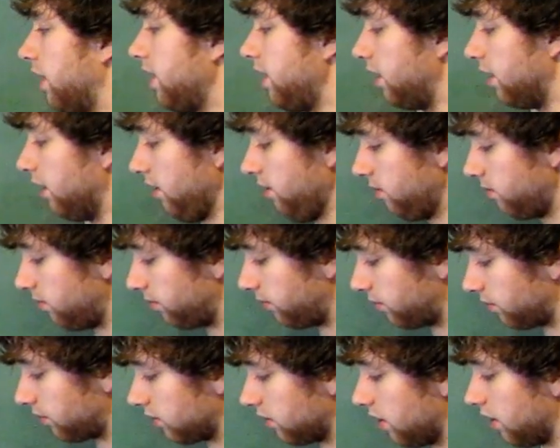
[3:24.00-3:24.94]
right here,
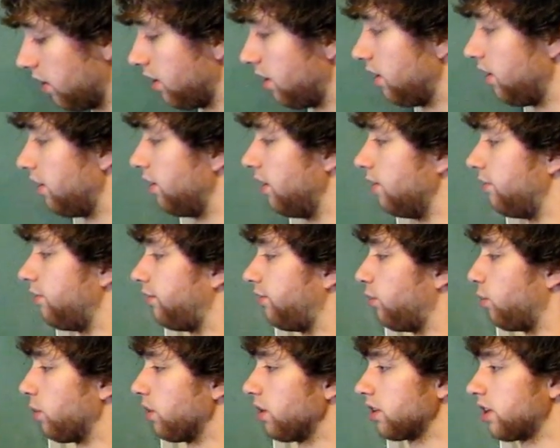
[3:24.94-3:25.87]
the
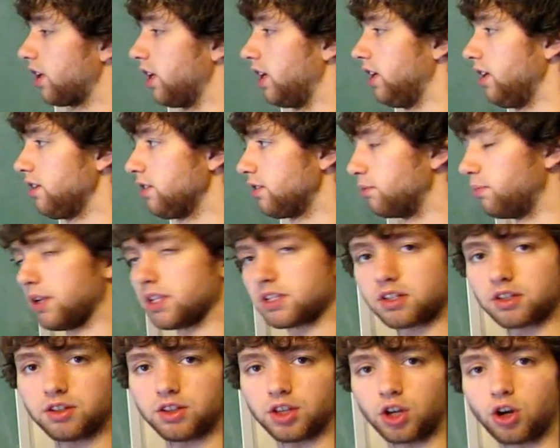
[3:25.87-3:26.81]
foreign key, the,
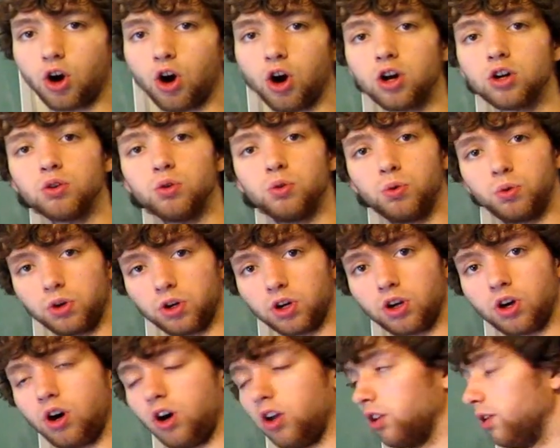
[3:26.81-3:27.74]
basically the card holder
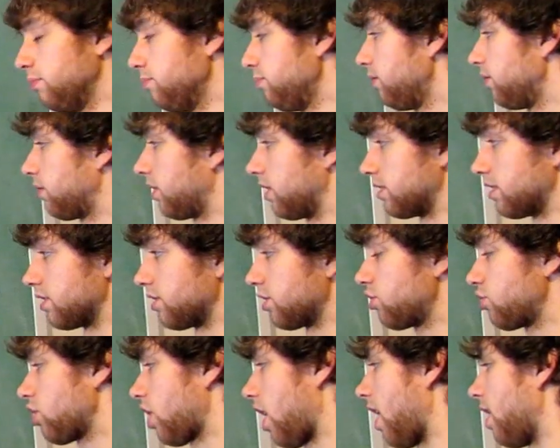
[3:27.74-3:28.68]
column, because it's a
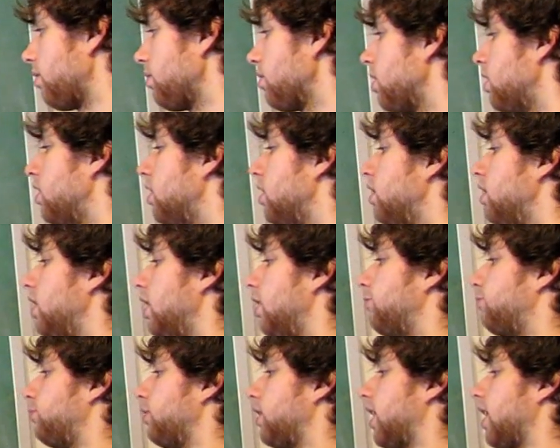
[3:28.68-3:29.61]
child,
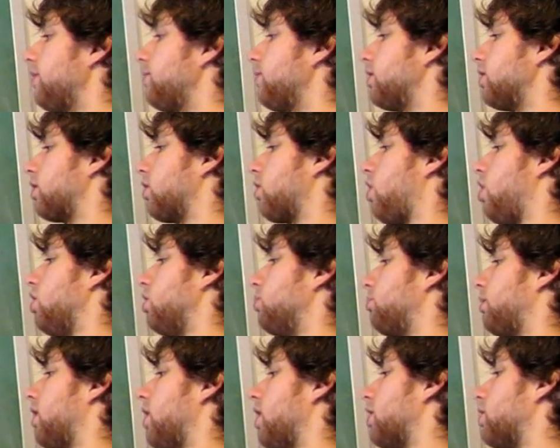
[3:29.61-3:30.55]
if we gave it the
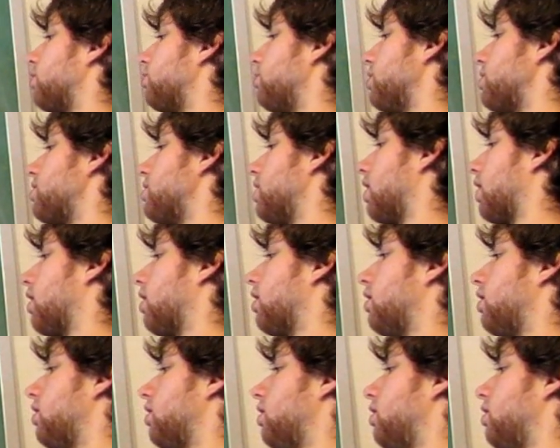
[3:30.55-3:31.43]
column characteristic